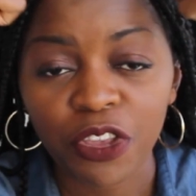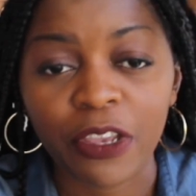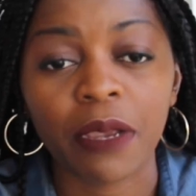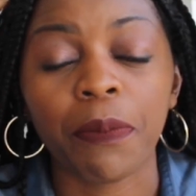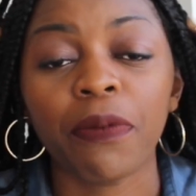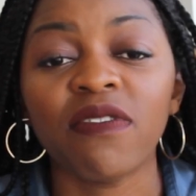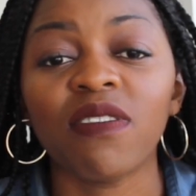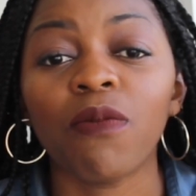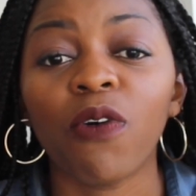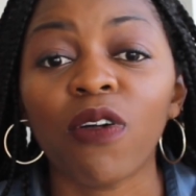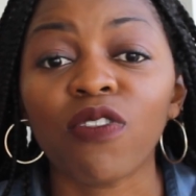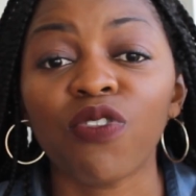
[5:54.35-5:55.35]
You can put
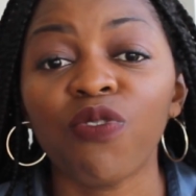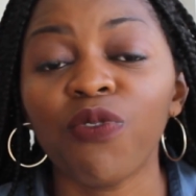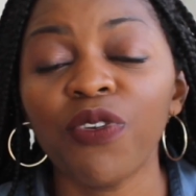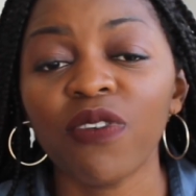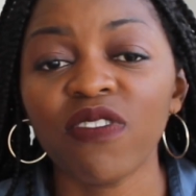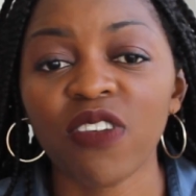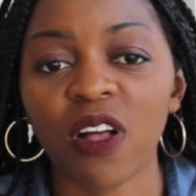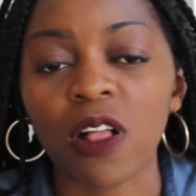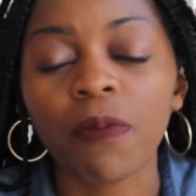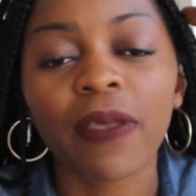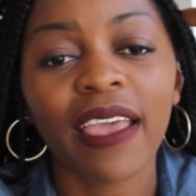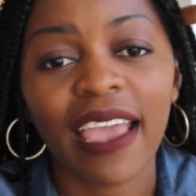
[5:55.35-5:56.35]
some oil through your
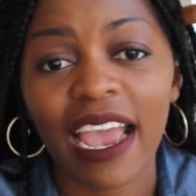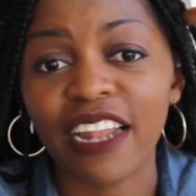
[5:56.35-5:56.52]
scalp